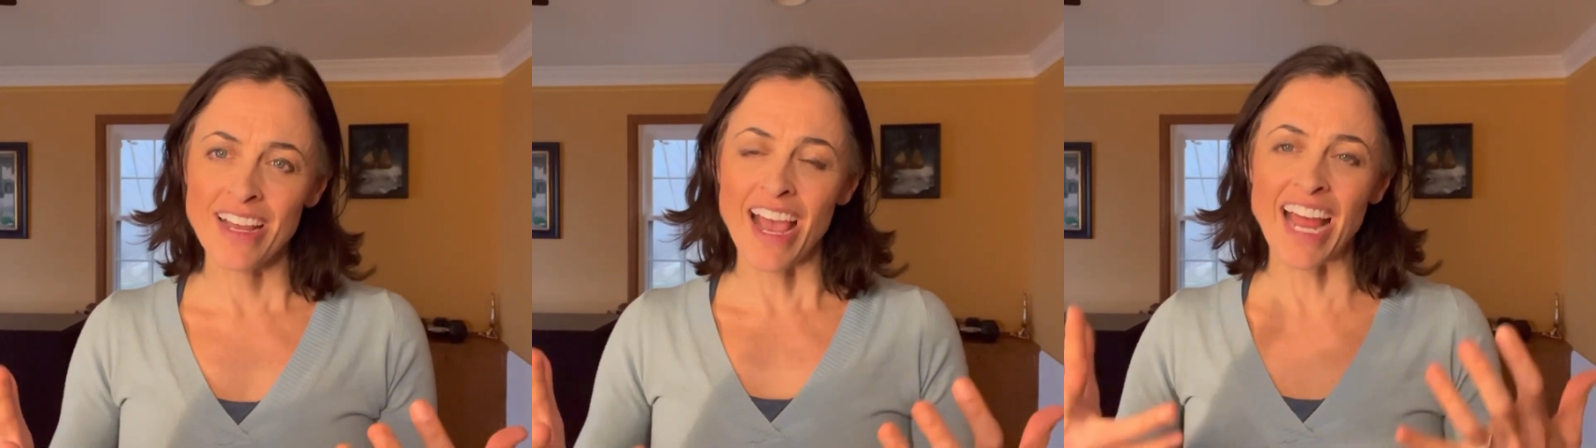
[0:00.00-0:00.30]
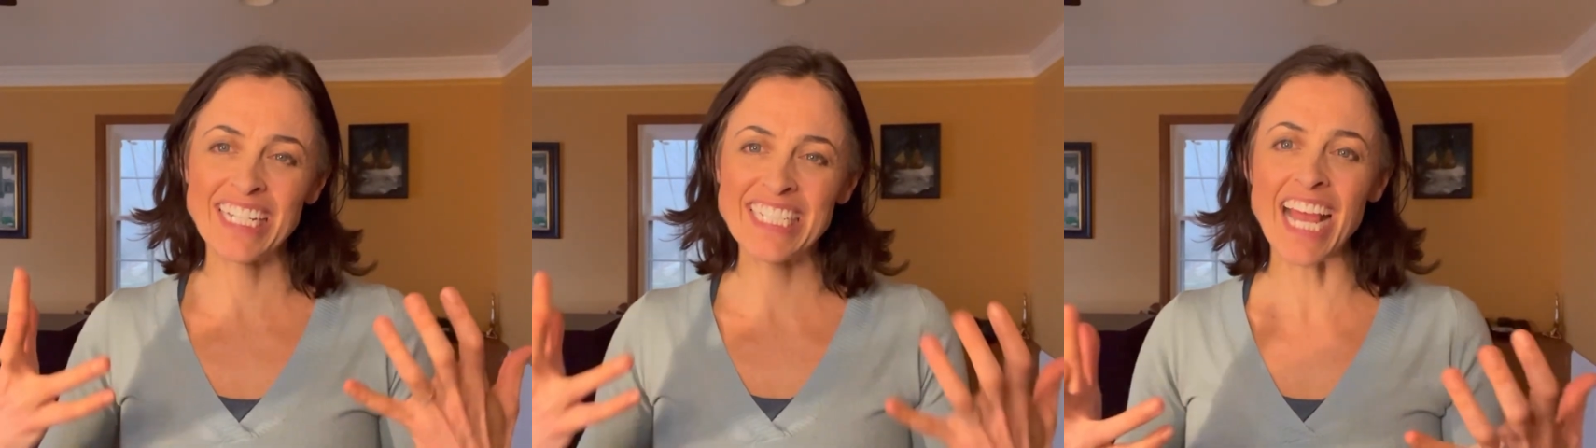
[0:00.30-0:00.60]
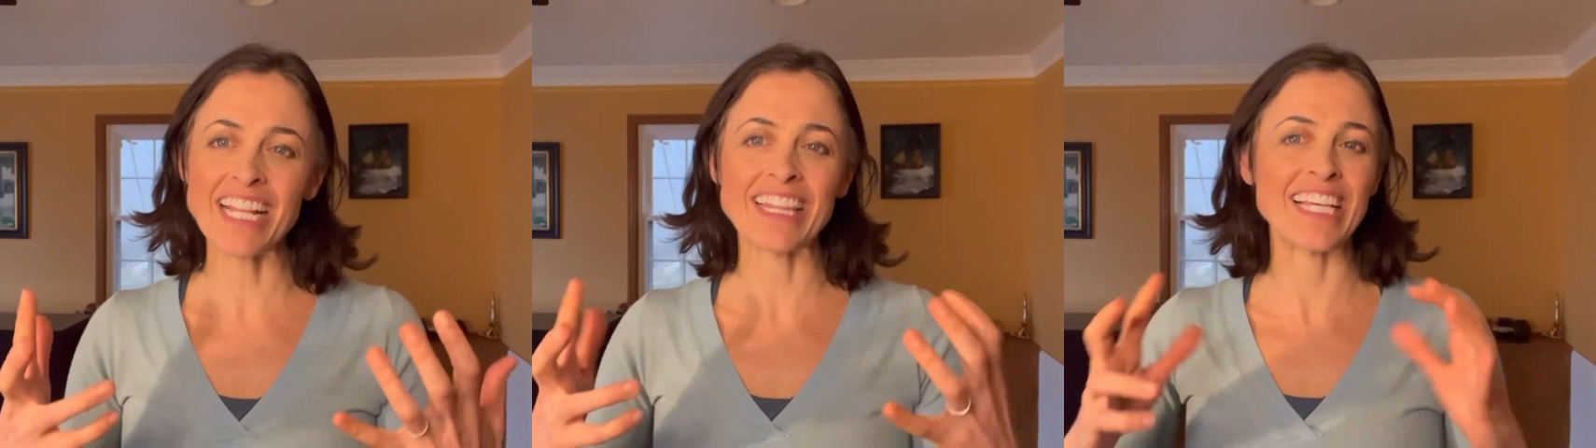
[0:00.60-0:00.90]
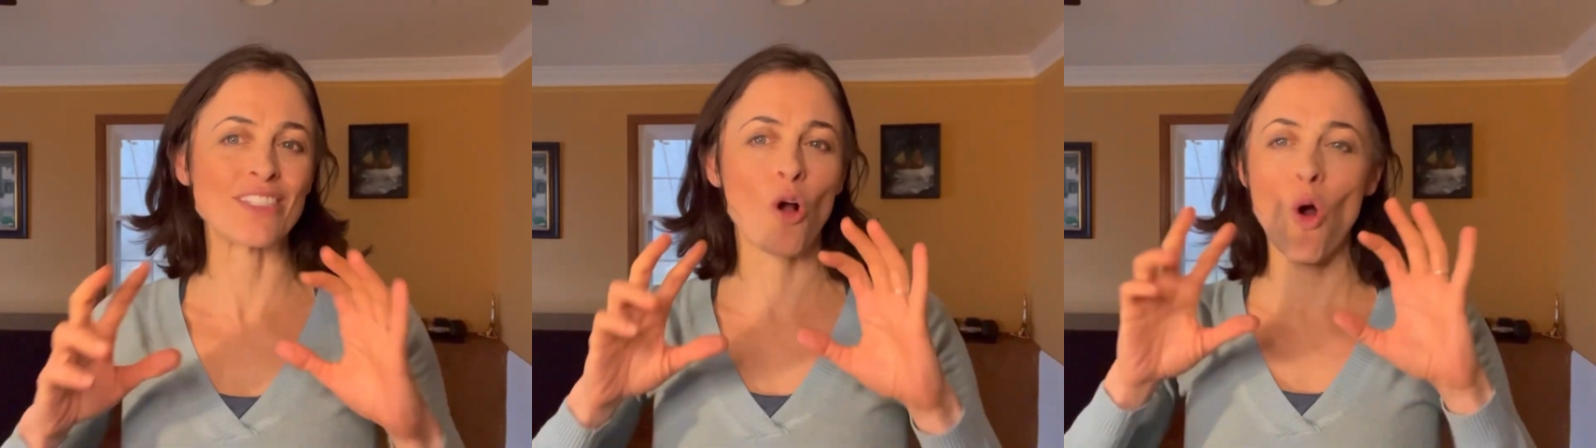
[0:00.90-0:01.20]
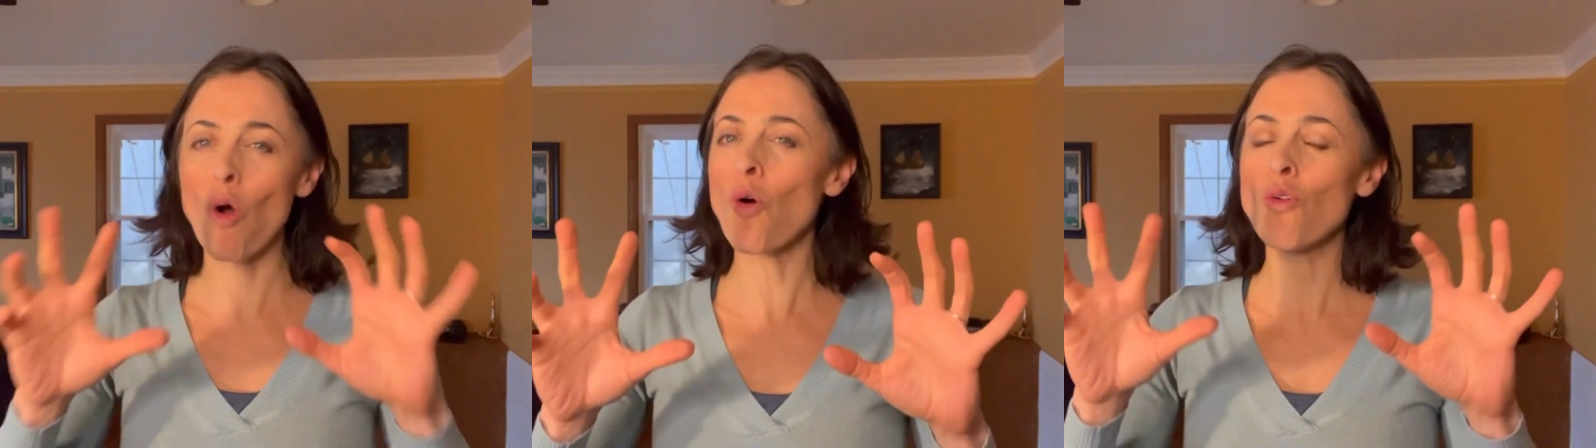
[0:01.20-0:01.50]
and get this
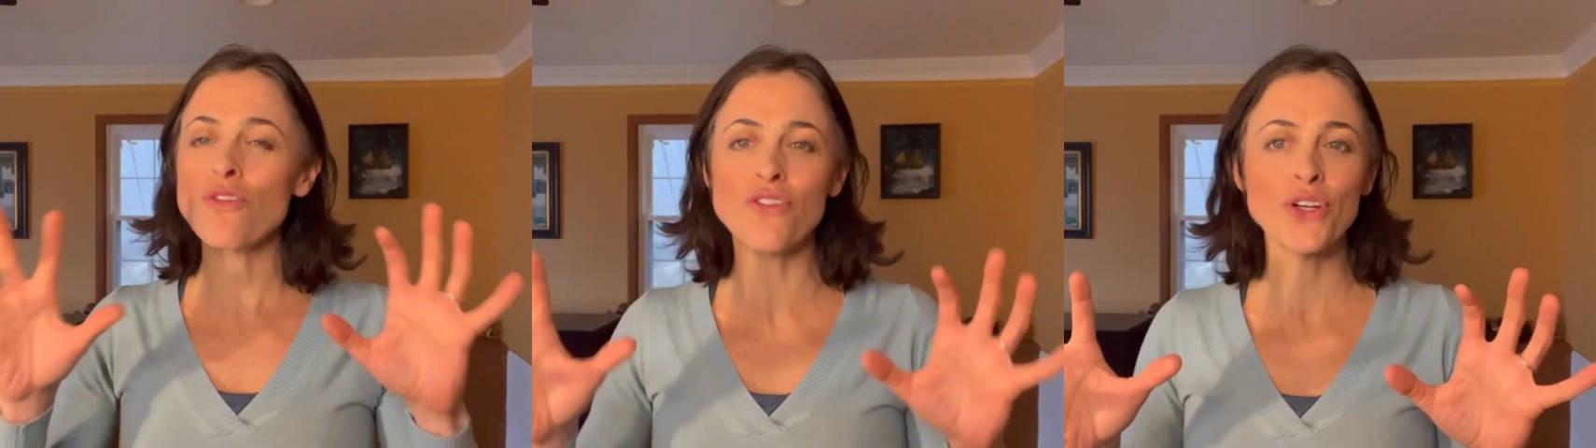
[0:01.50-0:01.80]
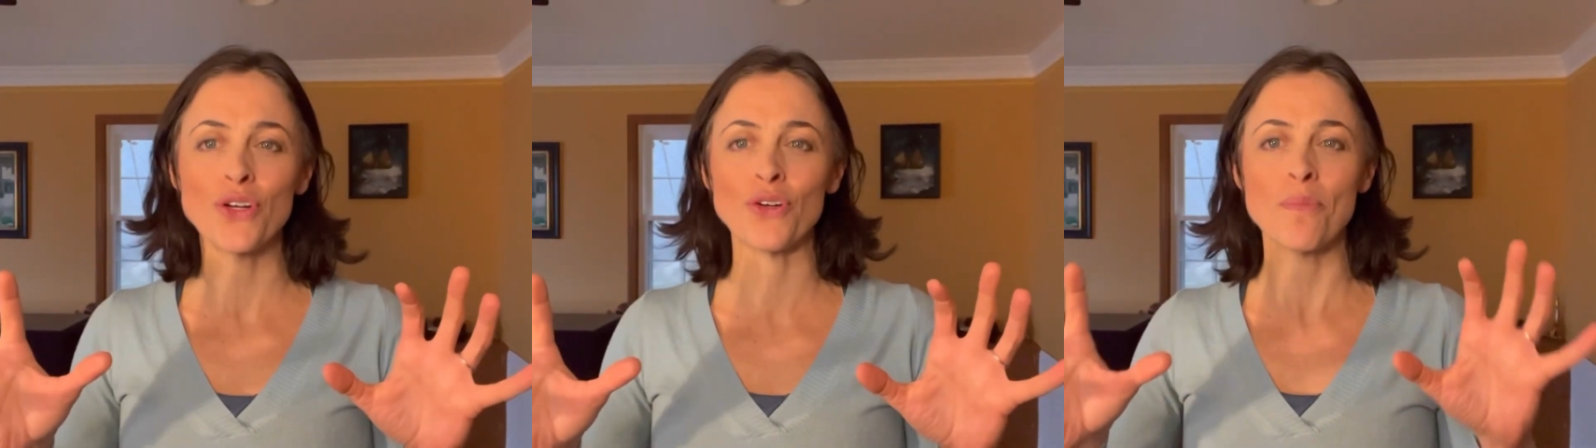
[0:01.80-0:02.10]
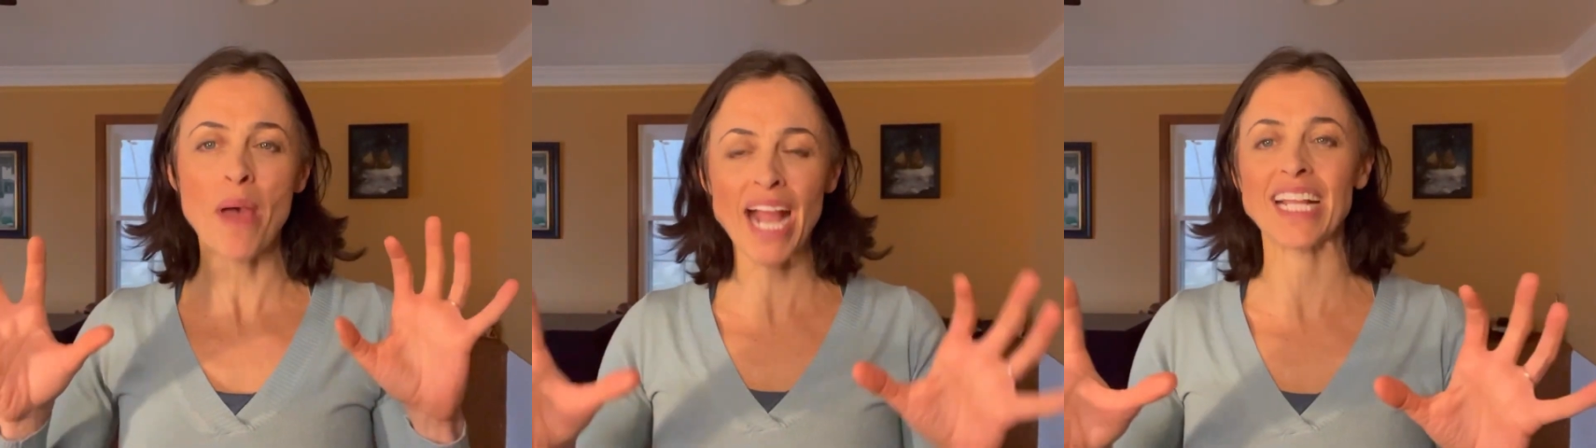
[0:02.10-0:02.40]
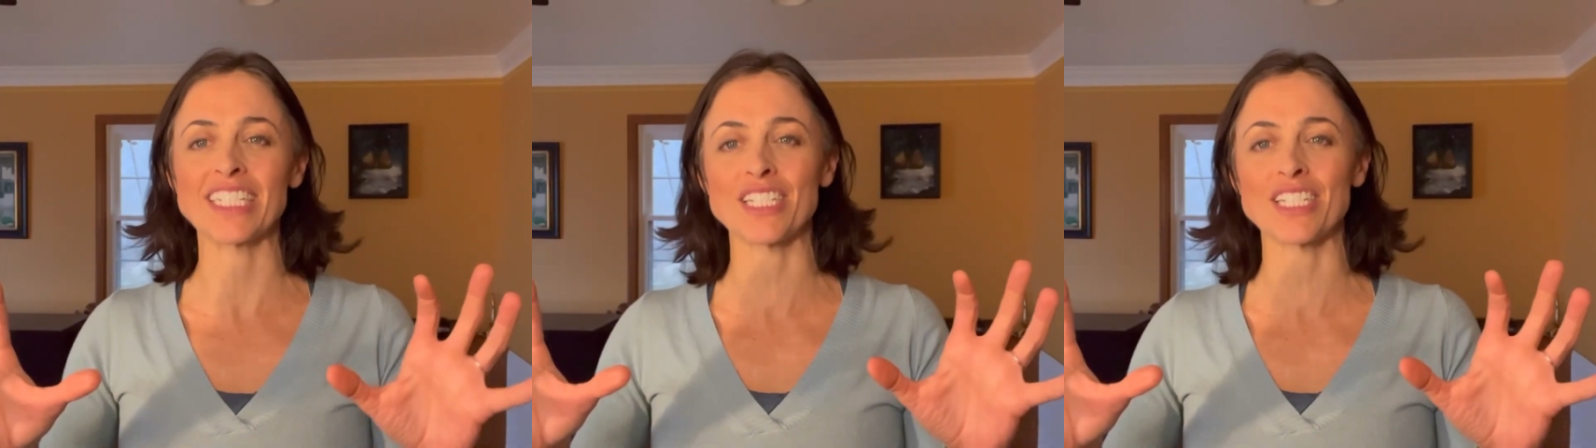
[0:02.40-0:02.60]
whole food packaged